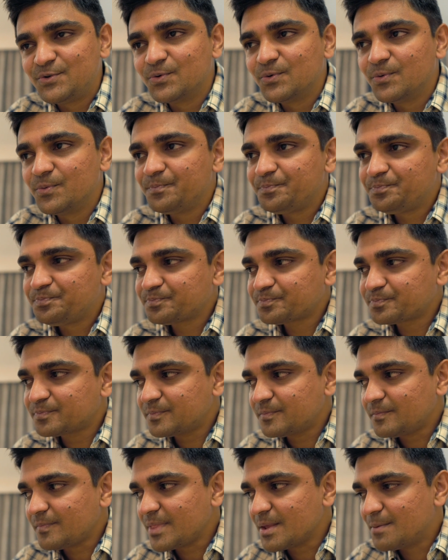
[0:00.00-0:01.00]
to
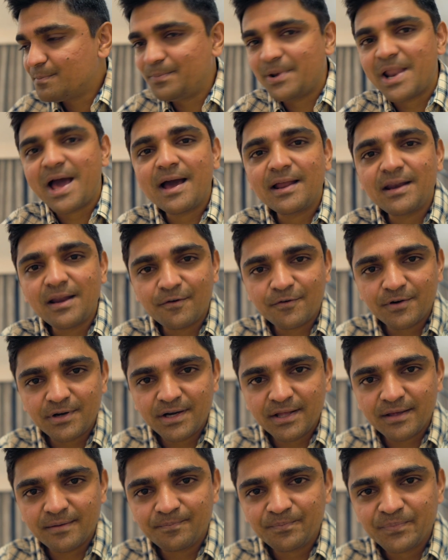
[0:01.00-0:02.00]
plan our
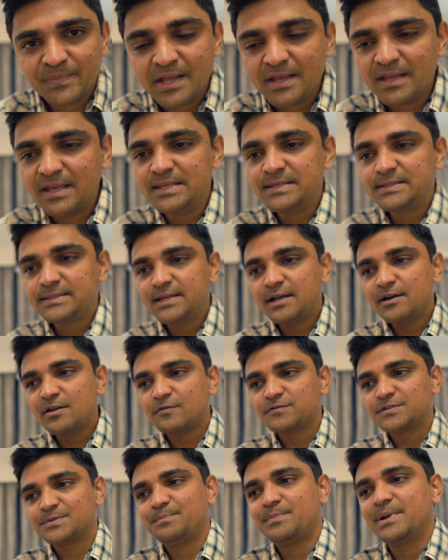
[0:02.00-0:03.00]
day. Instead
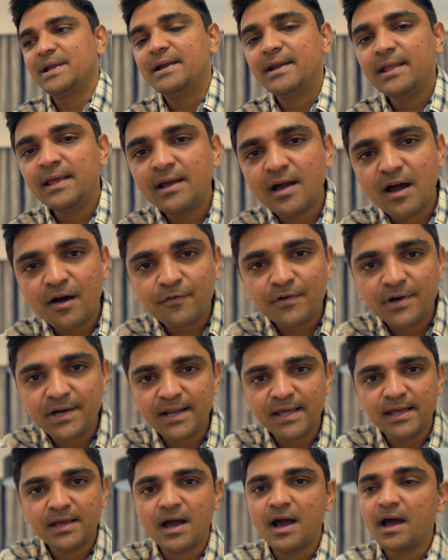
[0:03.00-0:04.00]
of spending our
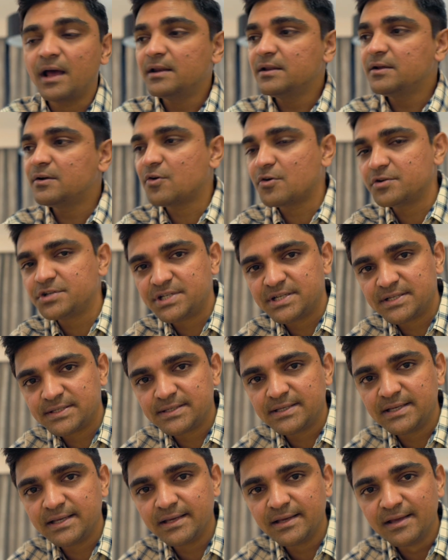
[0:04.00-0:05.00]
day
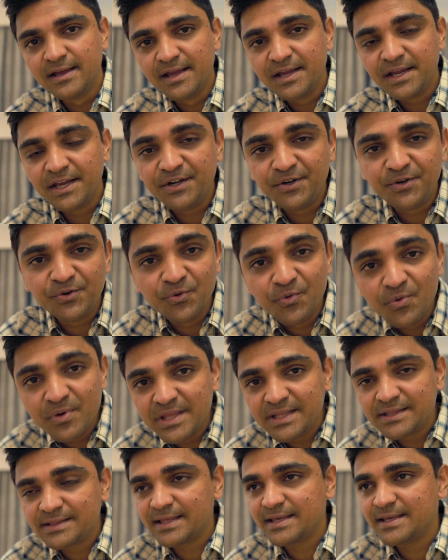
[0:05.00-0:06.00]
unconsciously in
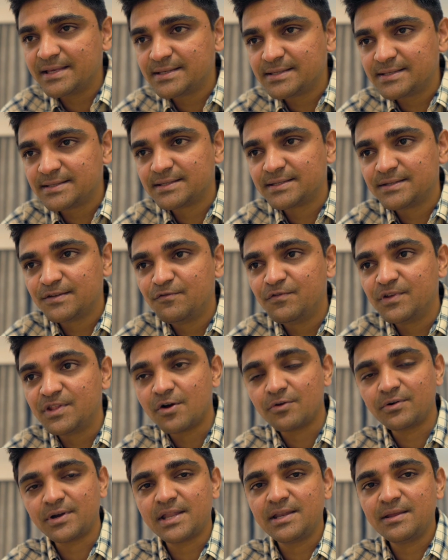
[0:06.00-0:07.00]
doing things
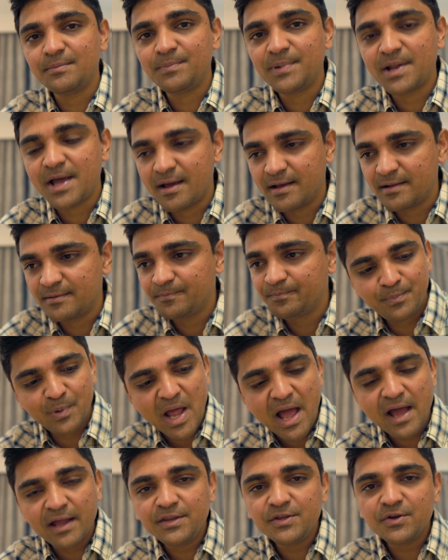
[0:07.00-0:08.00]
without any
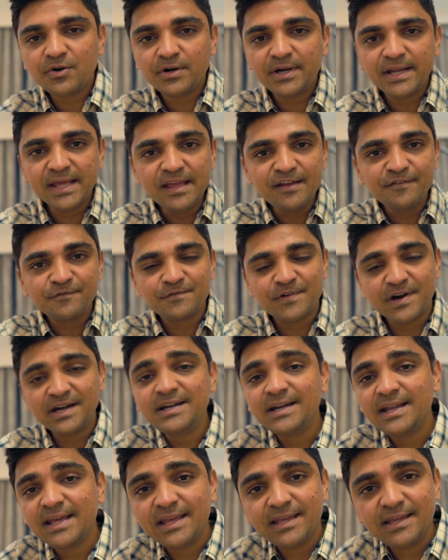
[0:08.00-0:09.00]
plan your day
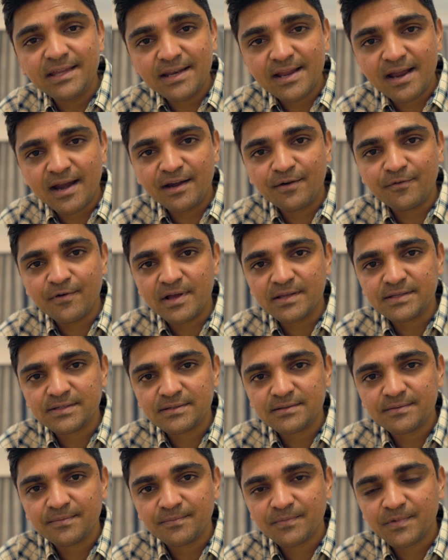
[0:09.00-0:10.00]
one day in
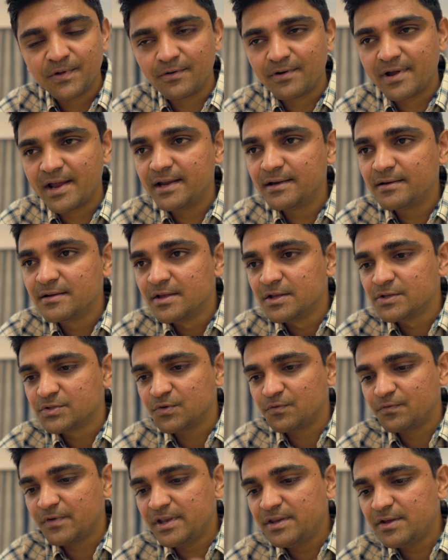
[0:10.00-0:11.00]
advance. All right,
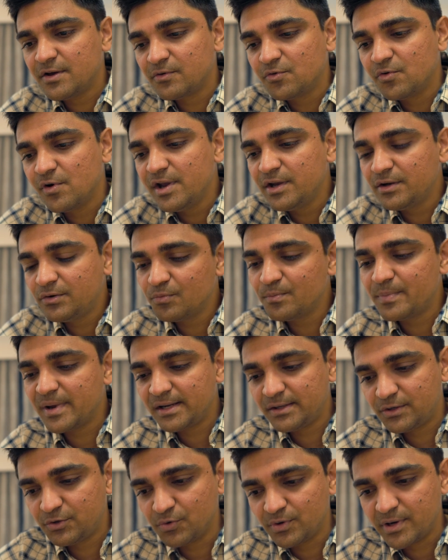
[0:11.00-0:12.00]
so when you're going to
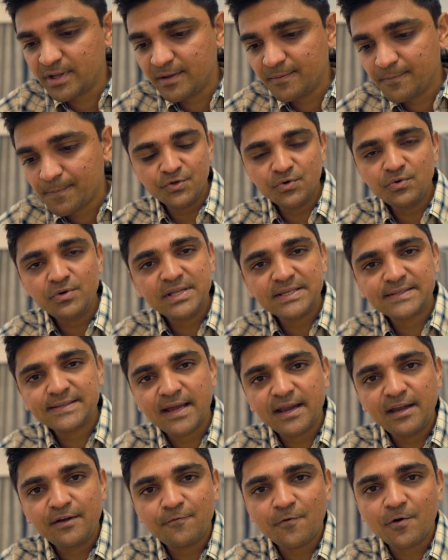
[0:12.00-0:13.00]
bed today, you
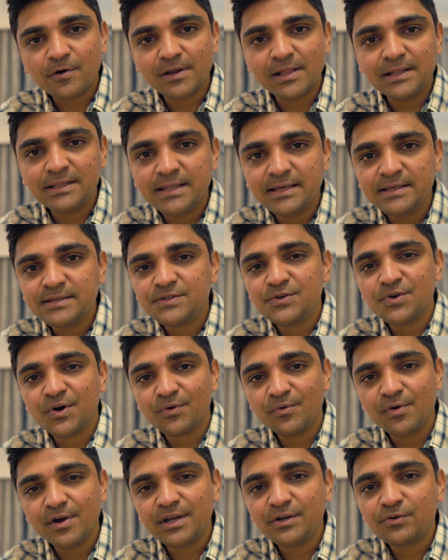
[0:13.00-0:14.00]
decide what all things you're
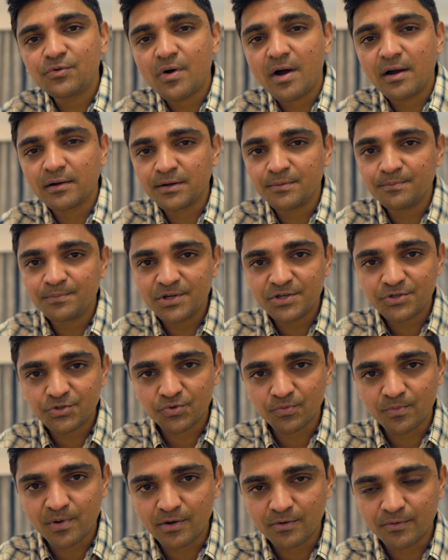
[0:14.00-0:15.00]
going to accomplish
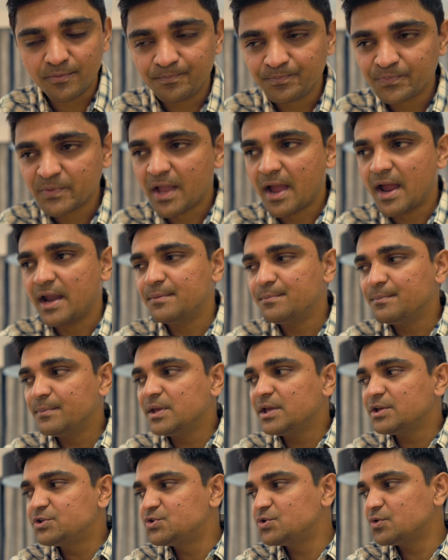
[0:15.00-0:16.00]
tomorrow, and
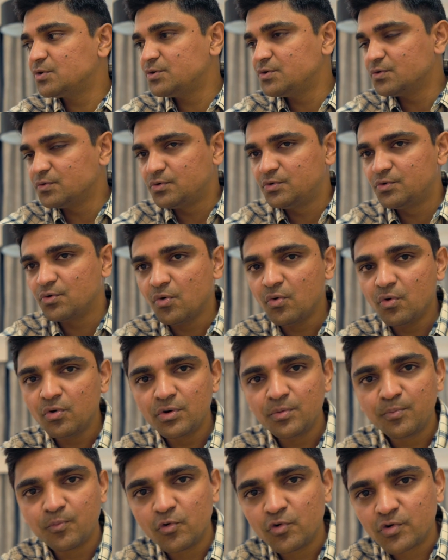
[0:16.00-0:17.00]
make sure you
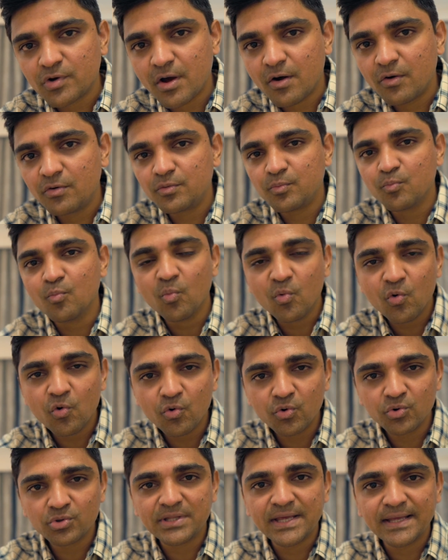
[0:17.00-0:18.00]
don't put out
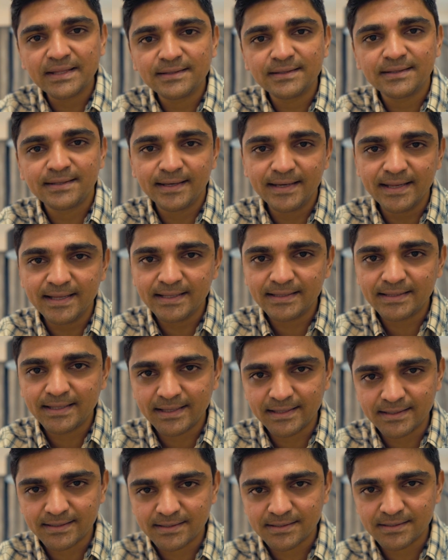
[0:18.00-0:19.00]
more than 3
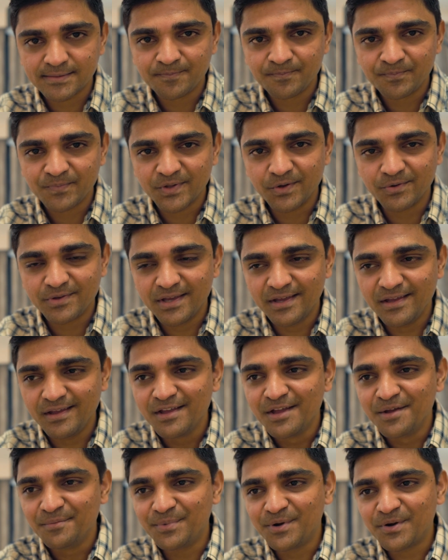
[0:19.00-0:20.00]
things. Okay,
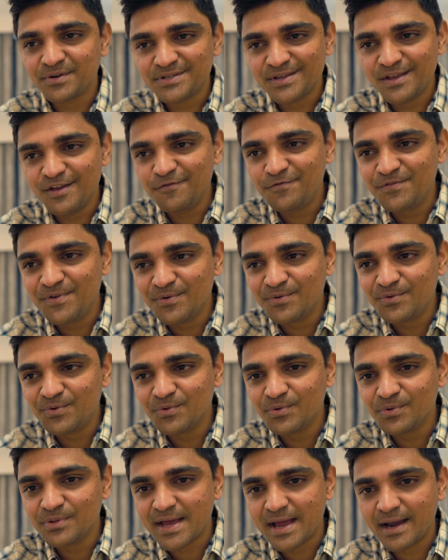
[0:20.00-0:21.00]
because if you
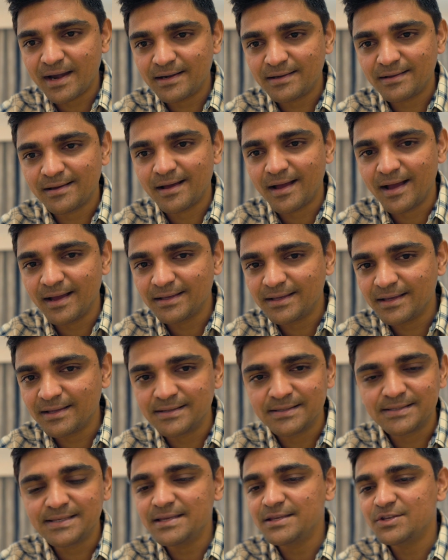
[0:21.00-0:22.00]
do that, again,
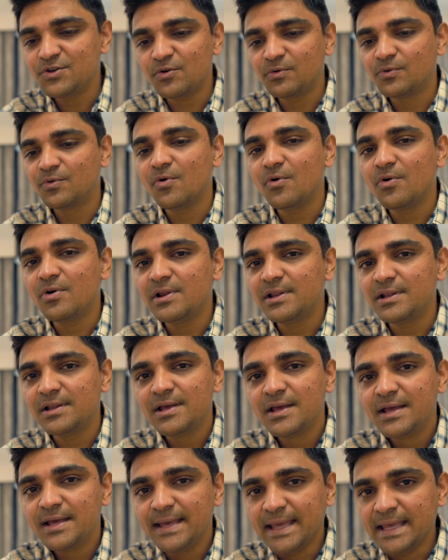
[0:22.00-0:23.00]
see, your goal
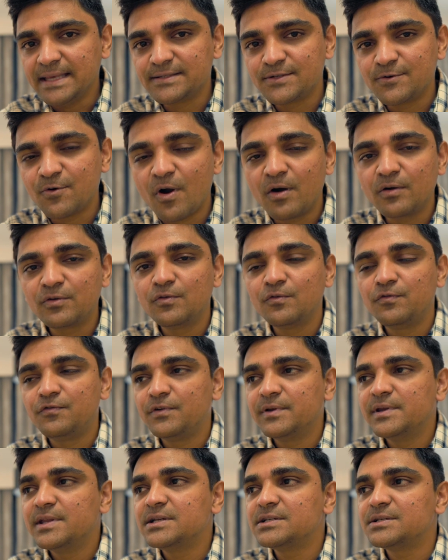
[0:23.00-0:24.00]
is not to
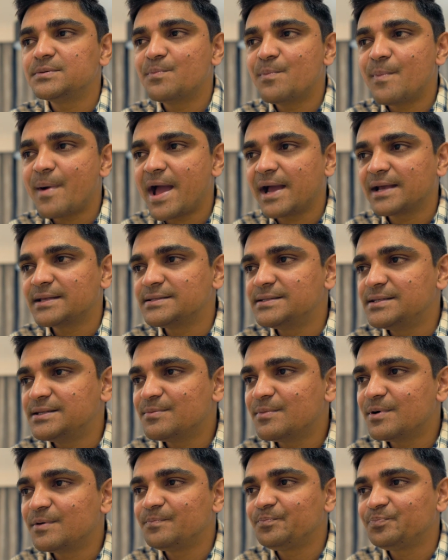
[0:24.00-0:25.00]
finish
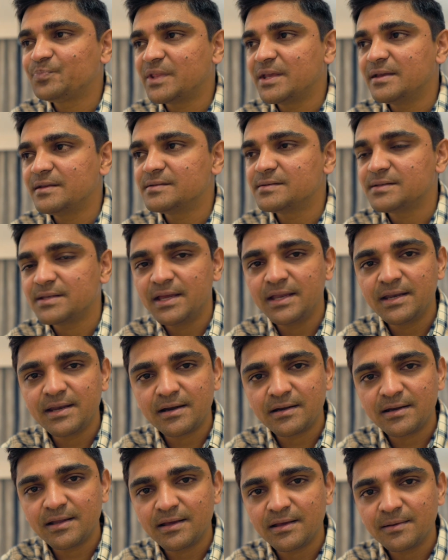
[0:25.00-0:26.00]
maximum things in
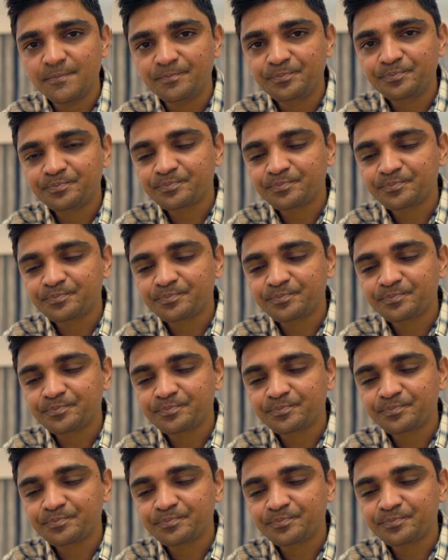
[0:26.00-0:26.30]
a day.